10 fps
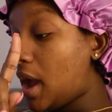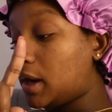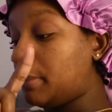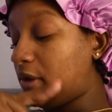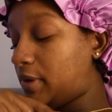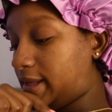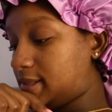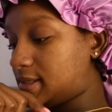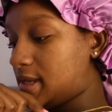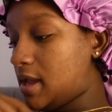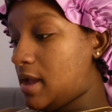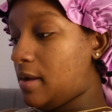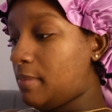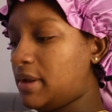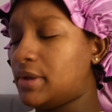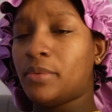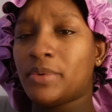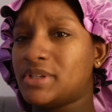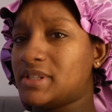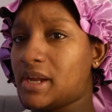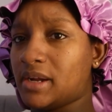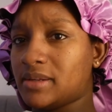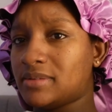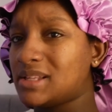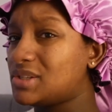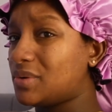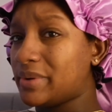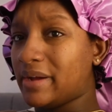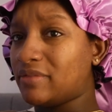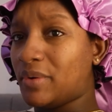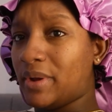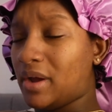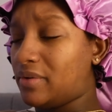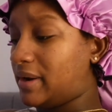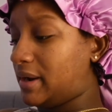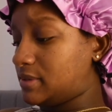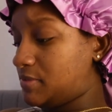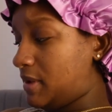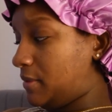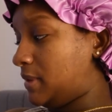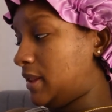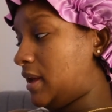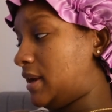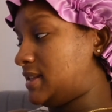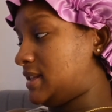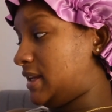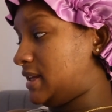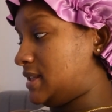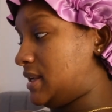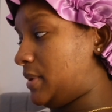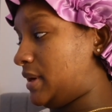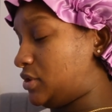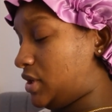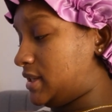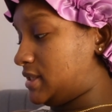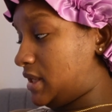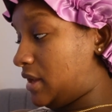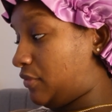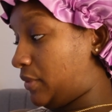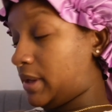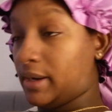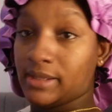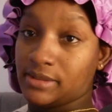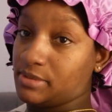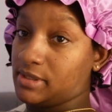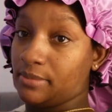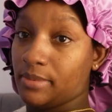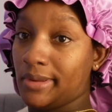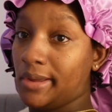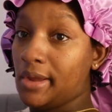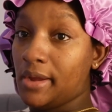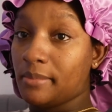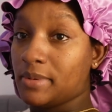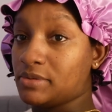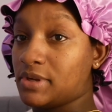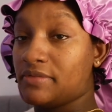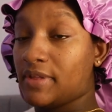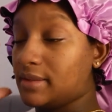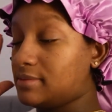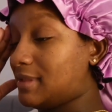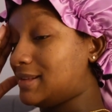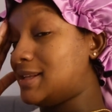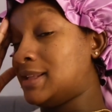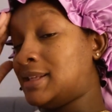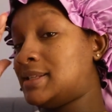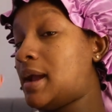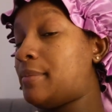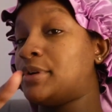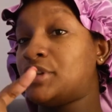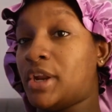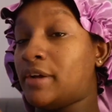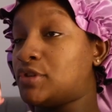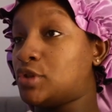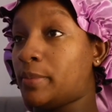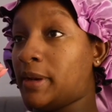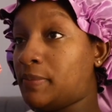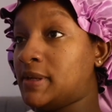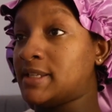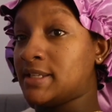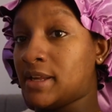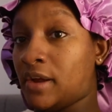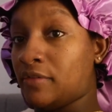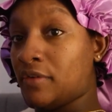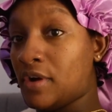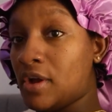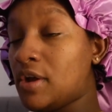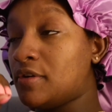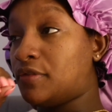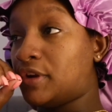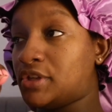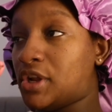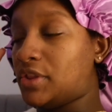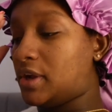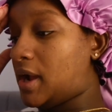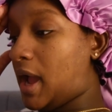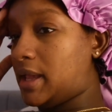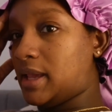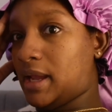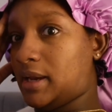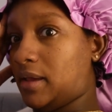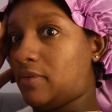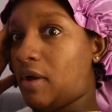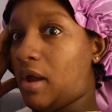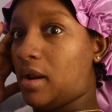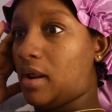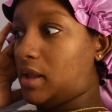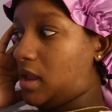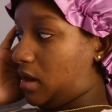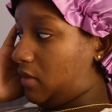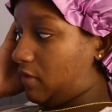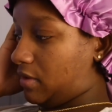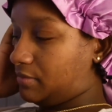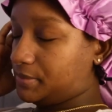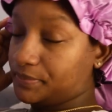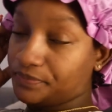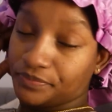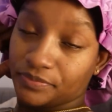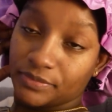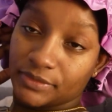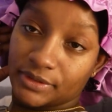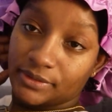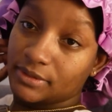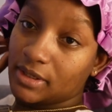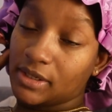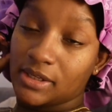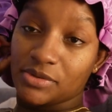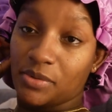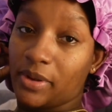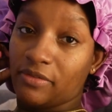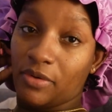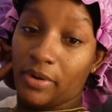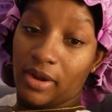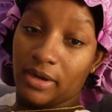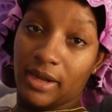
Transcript: Gonna be great. But, you know, we're just here. That's all we have going on right now, to be completely honest. And like I said, we're going to try and see if we can get some sleep. But outside of that, that's it. This camera should have so many pieces of footage on there. I can't even. That's what we have going on,